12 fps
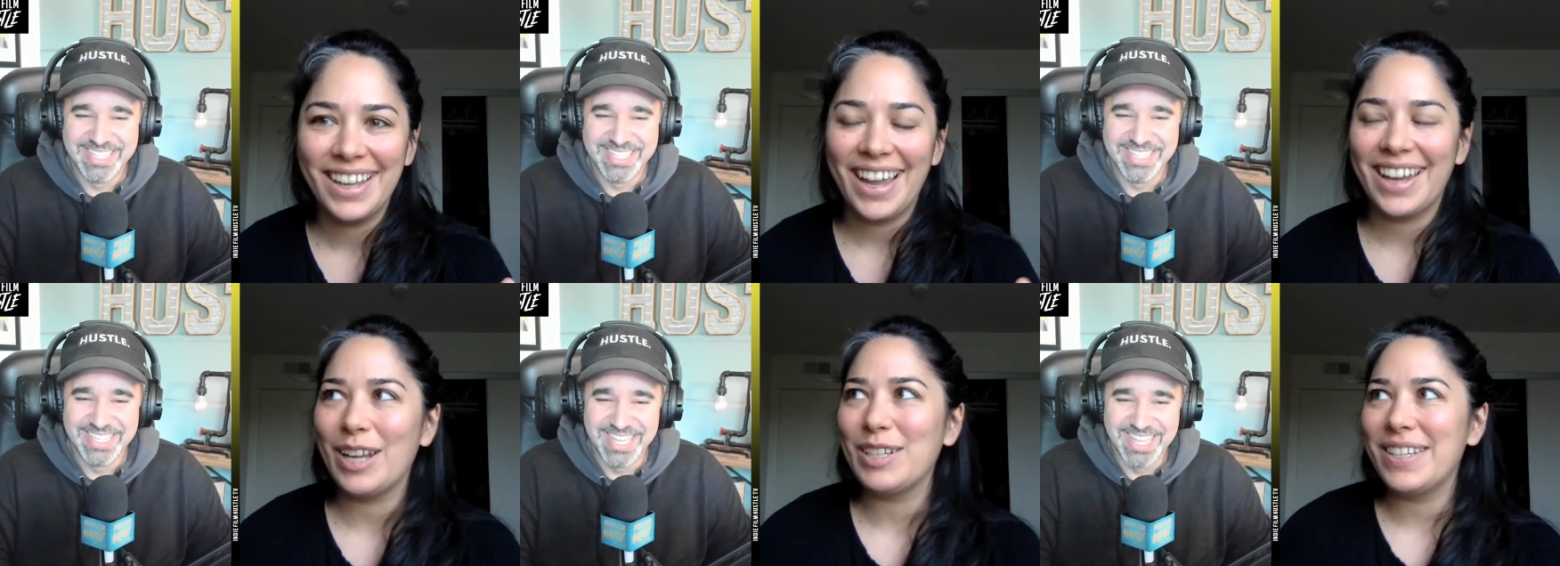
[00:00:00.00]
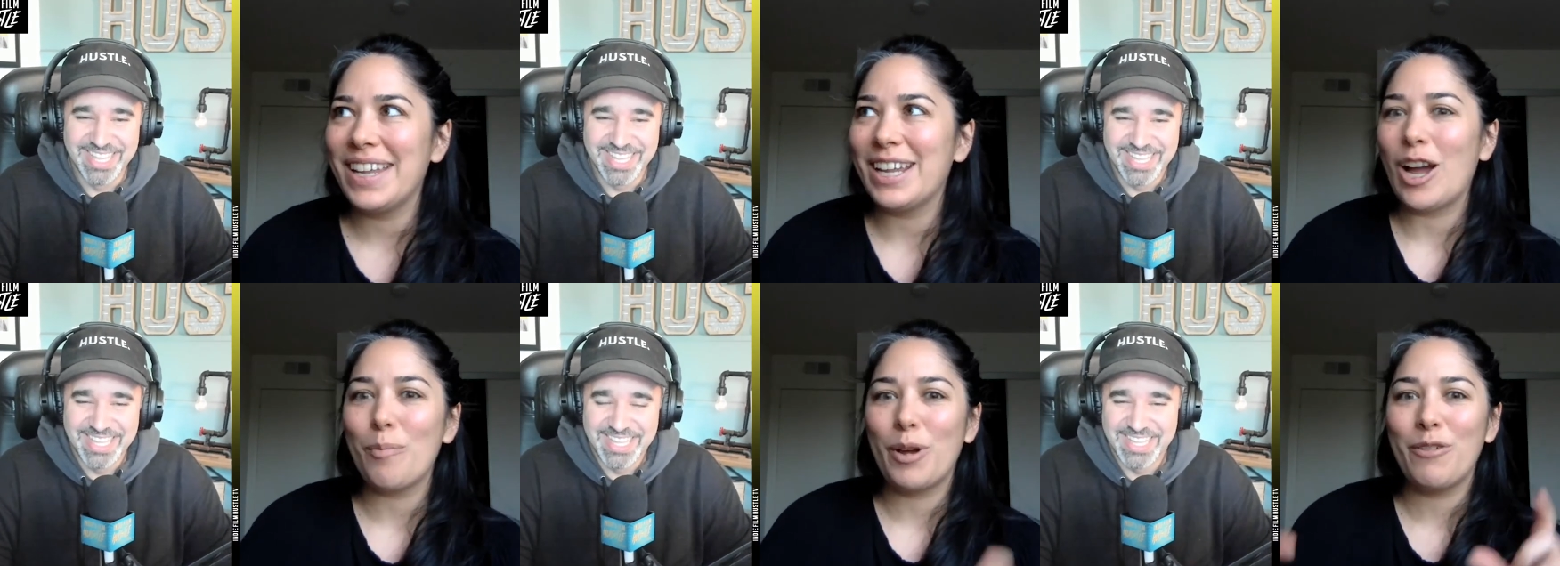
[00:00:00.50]
Speaker 1: And I take
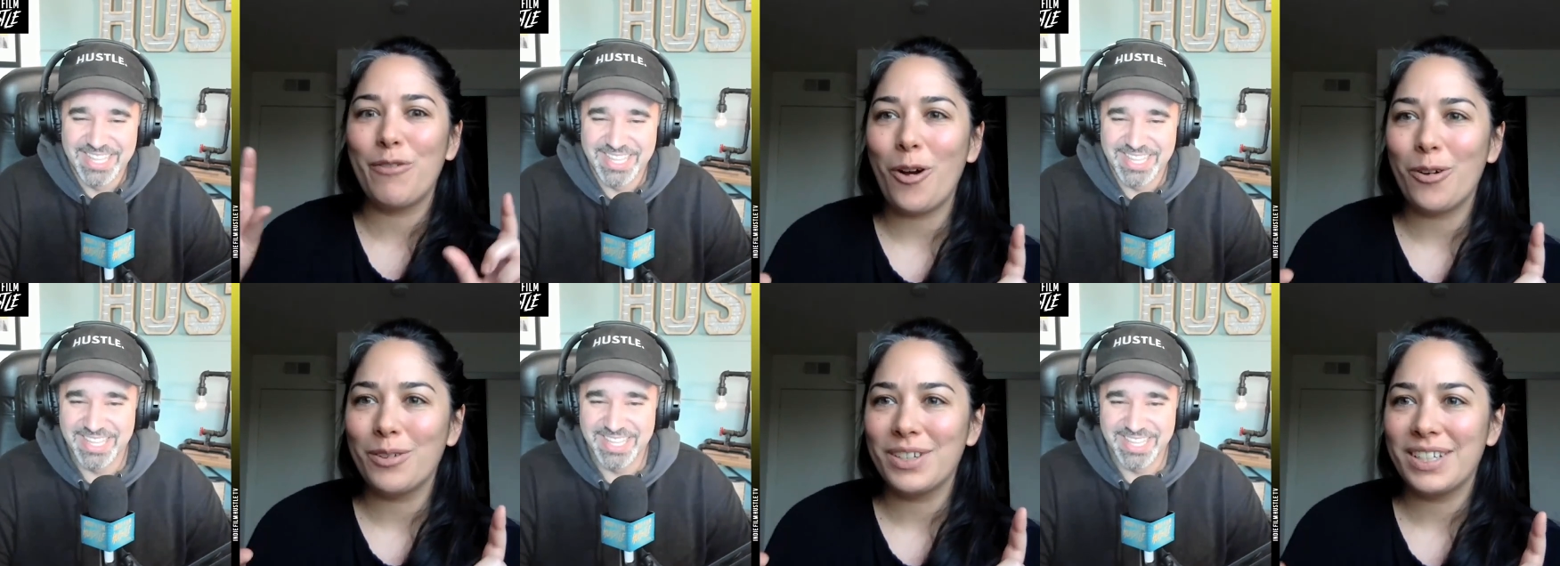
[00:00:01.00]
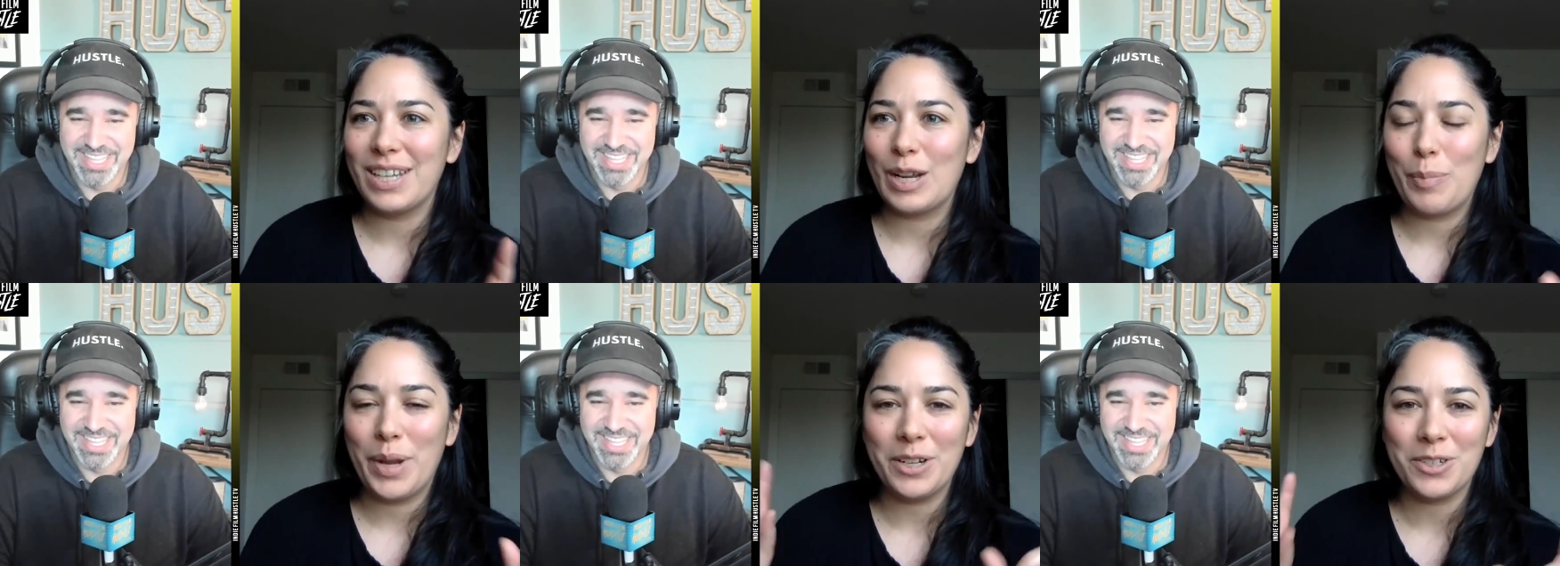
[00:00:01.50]
out my phone to take
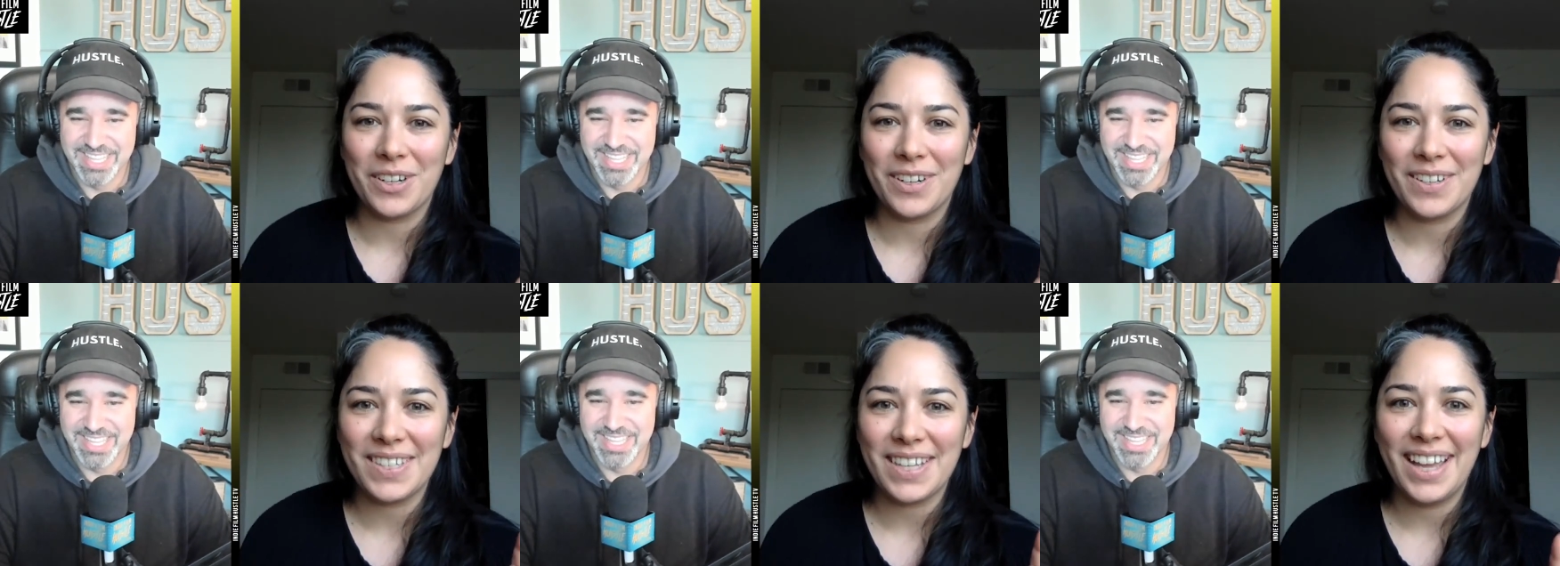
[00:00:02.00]
pictures,